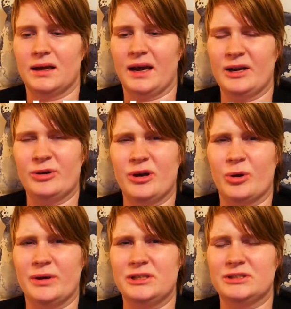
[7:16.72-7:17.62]
don't
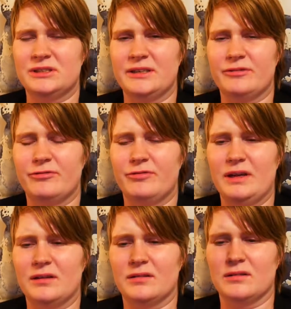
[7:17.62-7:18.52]
know, it just didn't
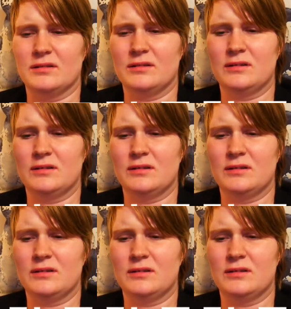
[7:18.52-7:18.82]
feel